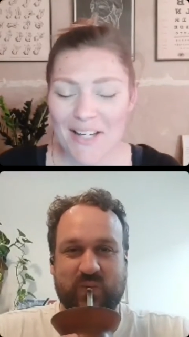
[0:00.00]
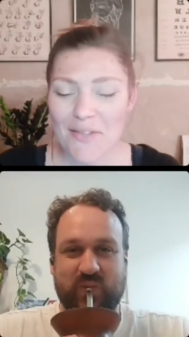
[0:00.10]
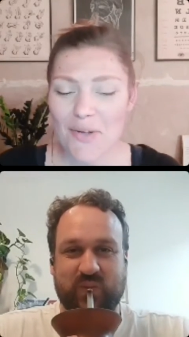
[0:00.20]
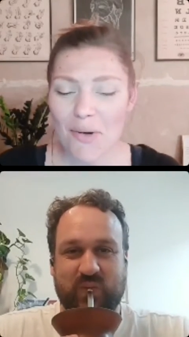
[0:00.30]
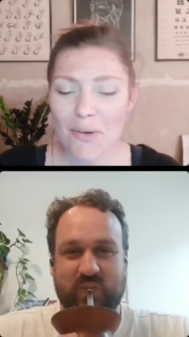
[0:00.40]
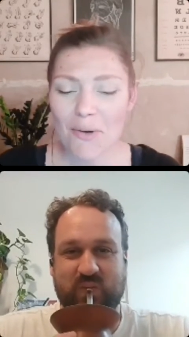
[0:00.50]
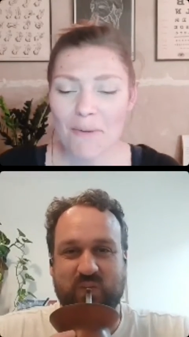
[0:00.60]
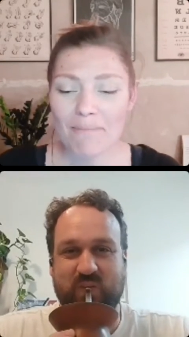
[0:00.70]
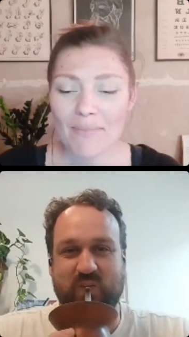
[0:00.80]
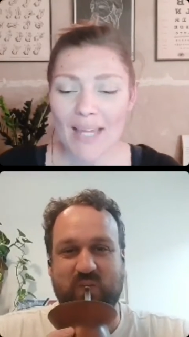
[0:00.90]

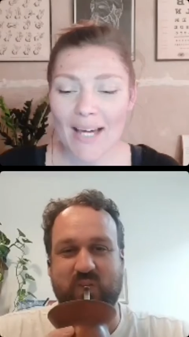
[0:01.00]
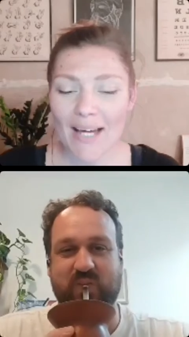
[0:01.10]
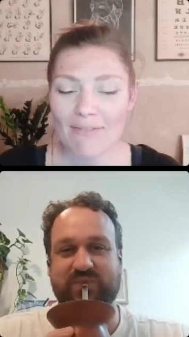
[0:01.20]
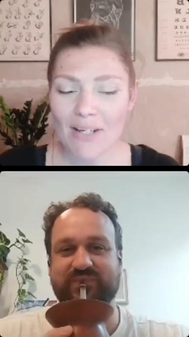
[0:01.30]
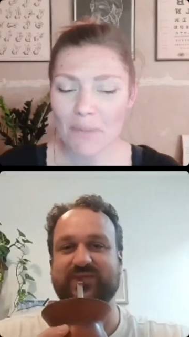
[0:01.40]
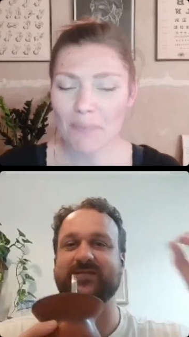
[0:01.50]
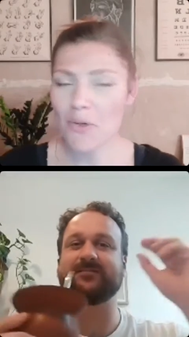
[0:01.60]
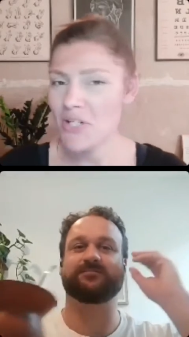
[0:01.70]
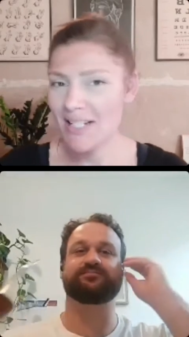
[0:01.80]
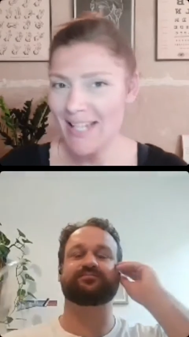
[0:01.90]
Speaker 1: So we are
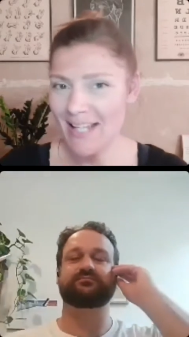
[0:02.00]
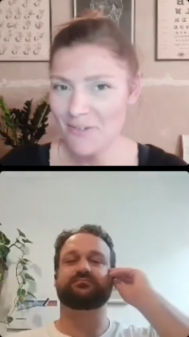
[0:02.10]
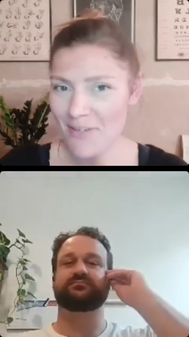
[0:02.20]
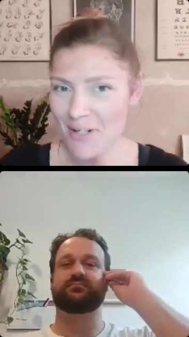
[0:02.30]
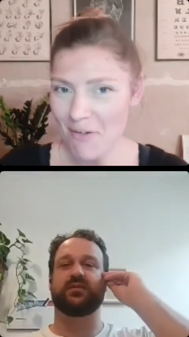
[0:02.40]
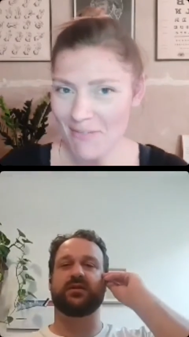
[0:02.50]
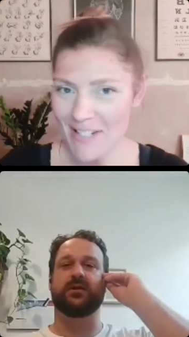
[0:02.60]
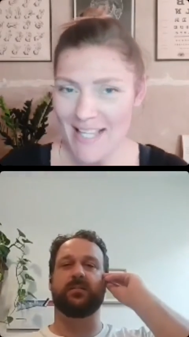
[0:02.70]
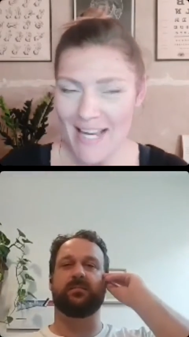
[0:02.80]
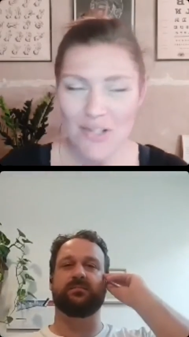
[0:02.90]
approaching the end of our
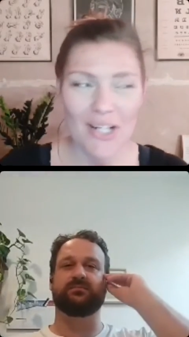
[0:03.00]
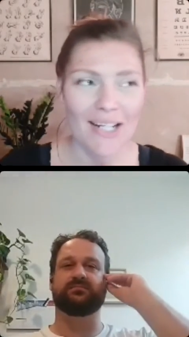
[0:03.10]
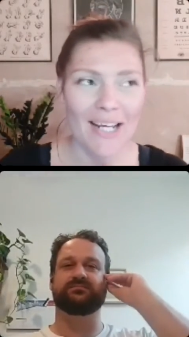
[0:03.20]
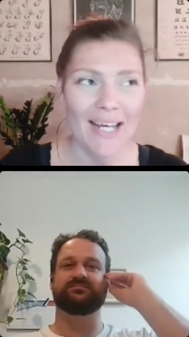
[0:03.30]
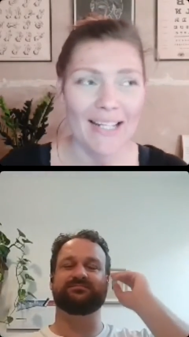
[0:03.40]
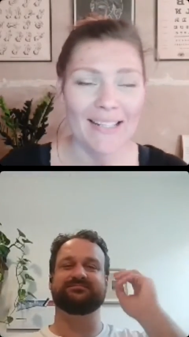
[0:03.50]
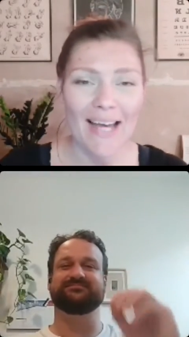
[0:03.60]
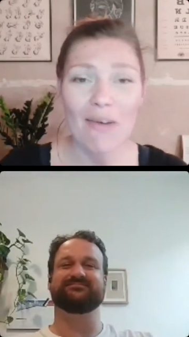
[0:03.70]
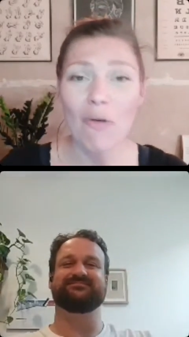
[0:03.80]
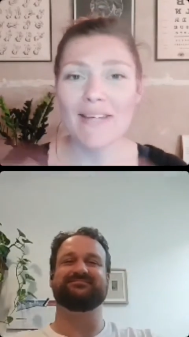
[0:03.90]
conversation, and
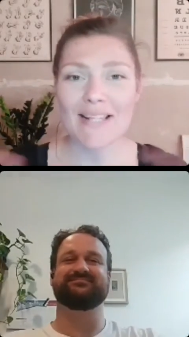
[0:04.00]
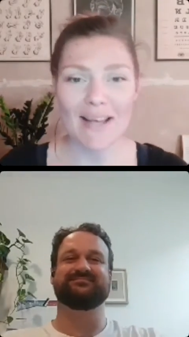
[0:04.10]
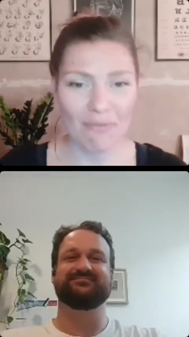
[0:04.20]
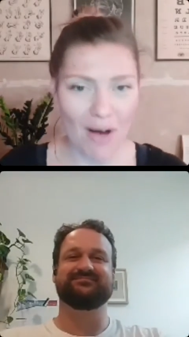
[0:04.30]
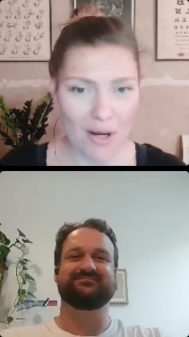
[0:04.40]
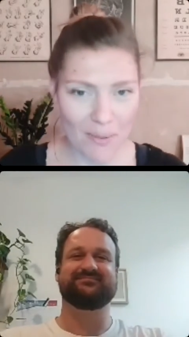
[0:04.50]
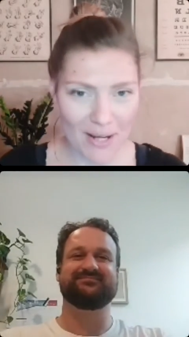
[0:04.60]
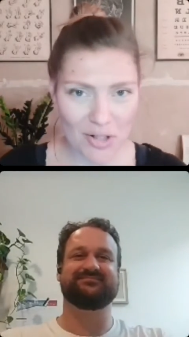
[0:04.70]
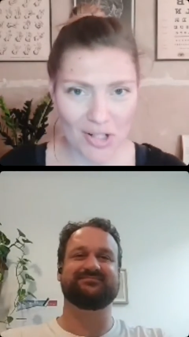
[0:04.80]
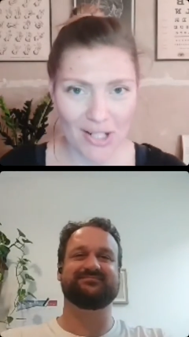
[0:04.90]
I always have one
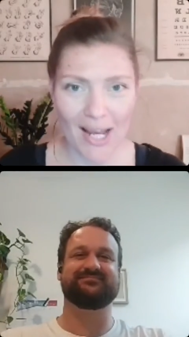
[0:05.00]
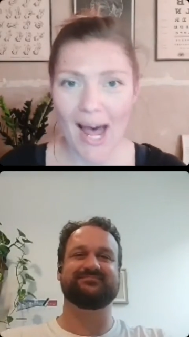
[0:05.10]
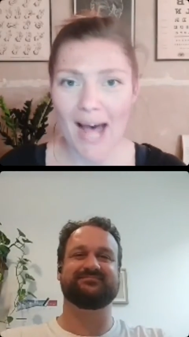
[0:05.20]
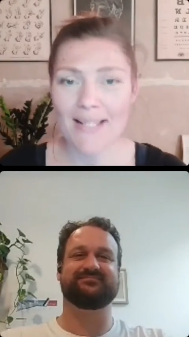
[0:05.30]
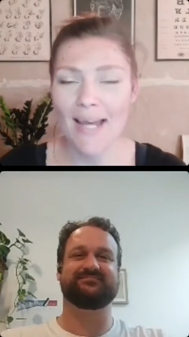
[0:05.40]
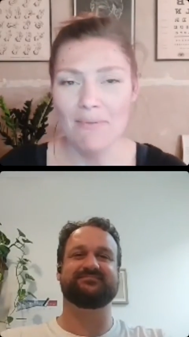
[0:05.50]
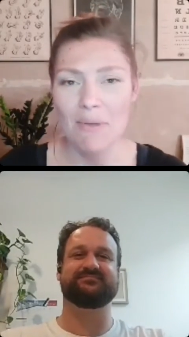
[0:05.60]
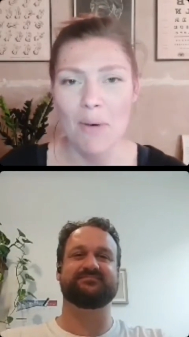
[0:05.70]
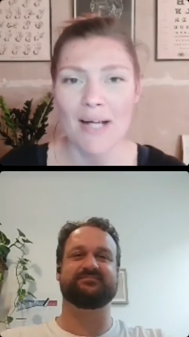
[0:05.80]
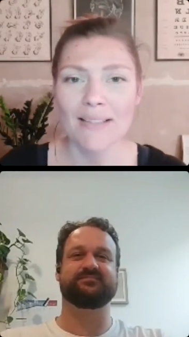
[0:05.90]
question I ask
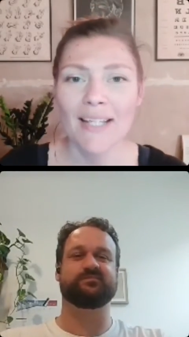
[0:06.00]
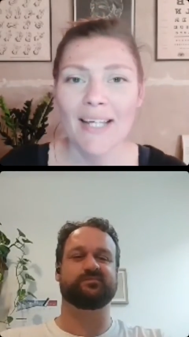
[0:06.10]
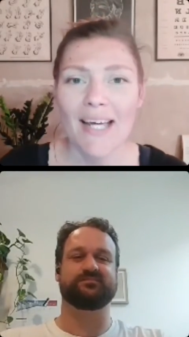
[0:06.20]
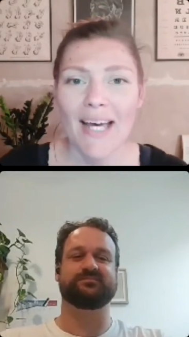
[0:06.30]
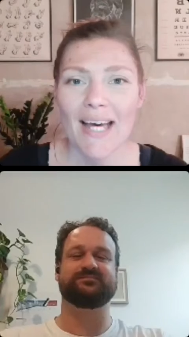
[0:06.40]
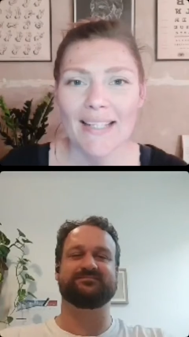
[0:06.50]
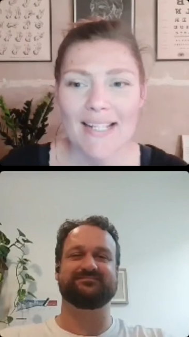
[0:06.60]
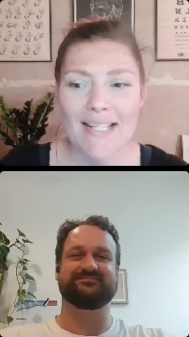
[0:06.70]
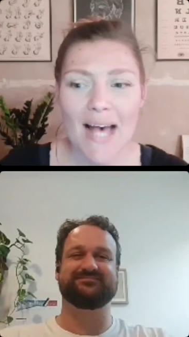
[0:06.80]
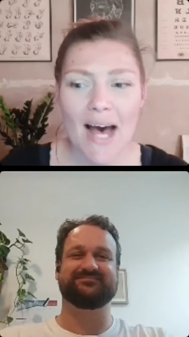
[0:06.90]
everyone,
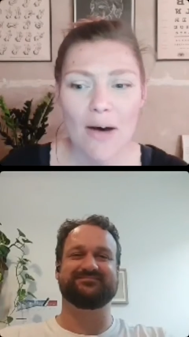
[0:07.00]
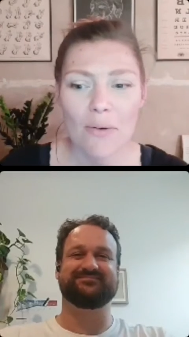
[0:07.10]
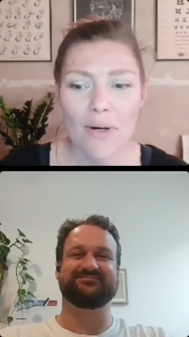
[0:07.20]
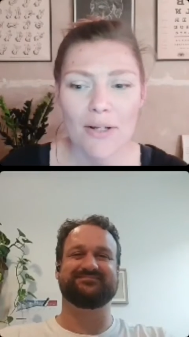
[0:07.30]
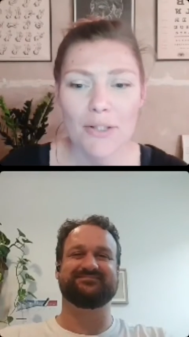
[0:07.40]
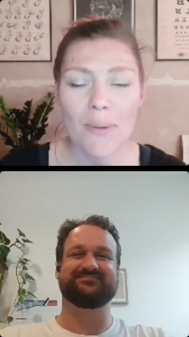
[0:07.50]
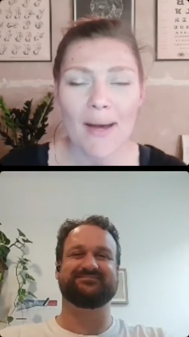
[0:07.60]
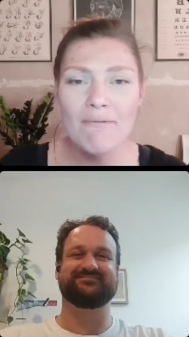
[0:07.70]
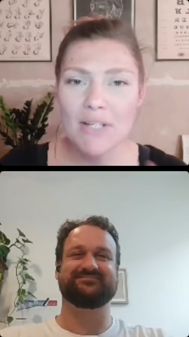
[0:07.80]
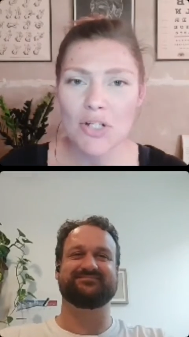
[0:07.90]
and that's how you
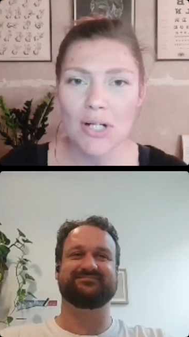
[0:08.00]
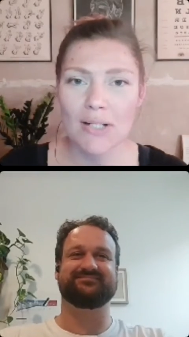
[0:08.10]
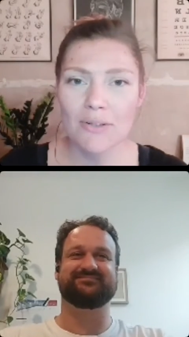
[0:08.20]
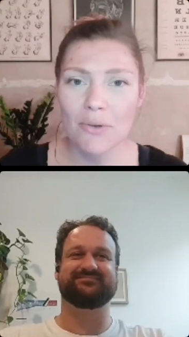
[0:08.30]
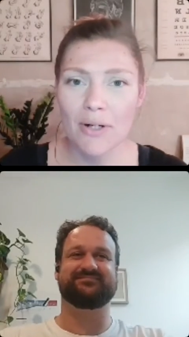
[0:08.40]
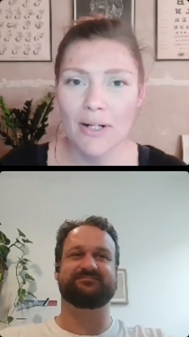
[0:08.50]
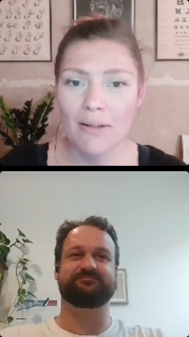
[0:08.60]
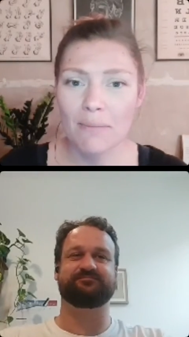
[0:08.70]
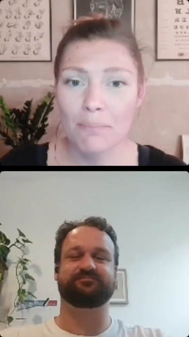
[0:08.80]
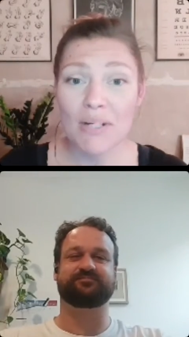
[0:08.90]
envision
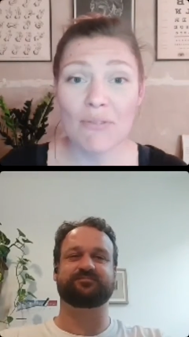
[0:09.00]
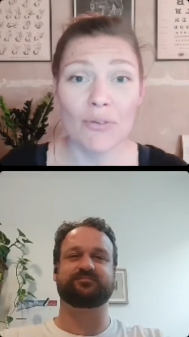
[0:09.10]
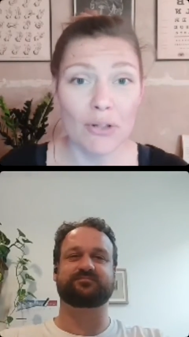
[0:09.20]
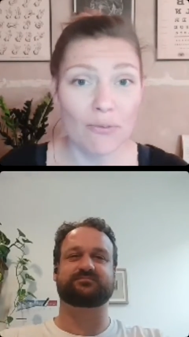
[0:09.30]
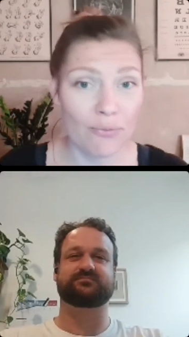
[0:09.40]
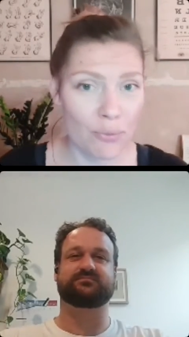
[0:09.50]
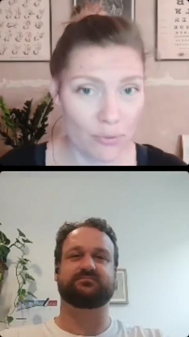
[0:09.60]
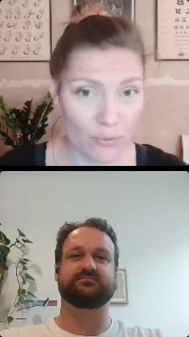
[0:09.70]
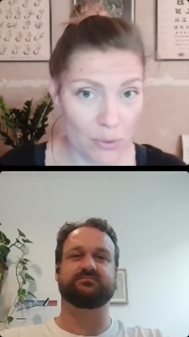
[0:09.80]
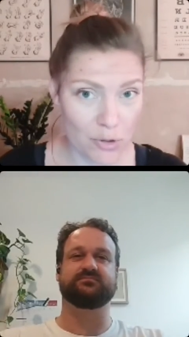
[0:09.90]
your preferred
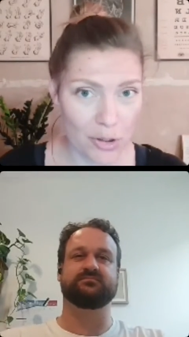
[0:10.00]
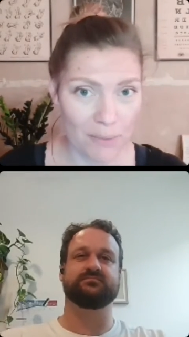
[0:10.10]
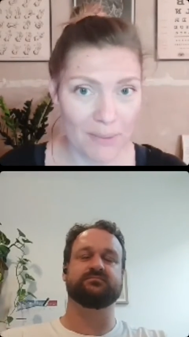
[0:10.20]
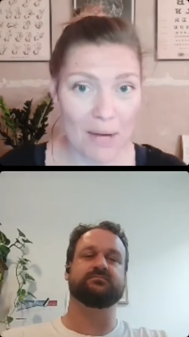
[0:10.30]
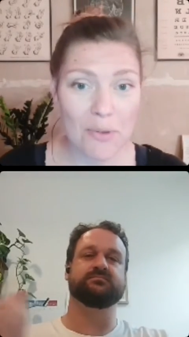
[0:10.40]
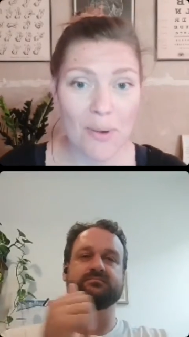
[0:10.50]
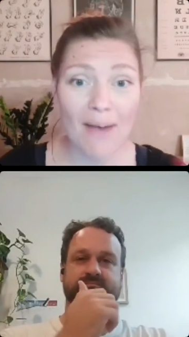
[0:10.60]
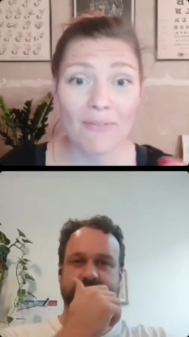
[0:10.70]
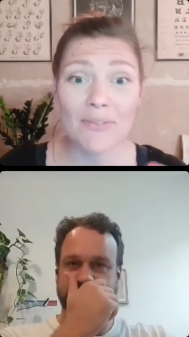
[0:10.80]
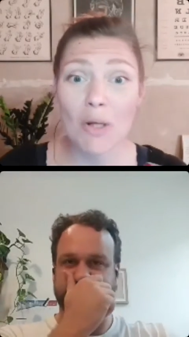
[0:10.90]
food future. Now, you
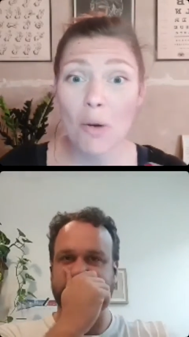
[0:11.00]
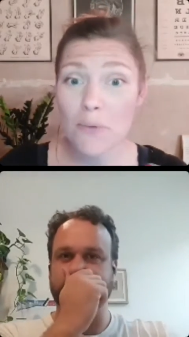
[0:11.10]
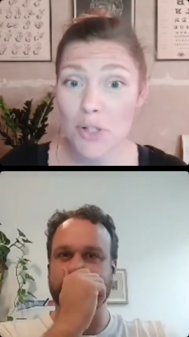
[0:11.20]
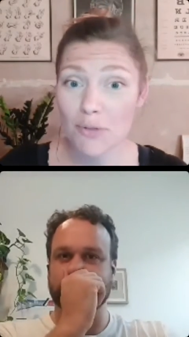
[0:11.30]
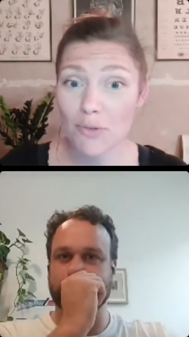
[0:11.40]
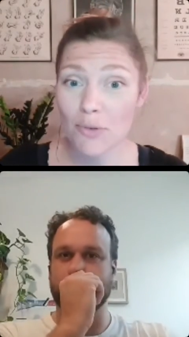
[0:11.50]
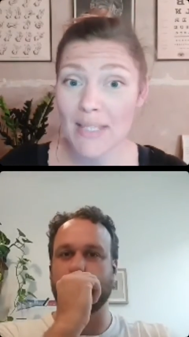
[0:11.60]
have the option to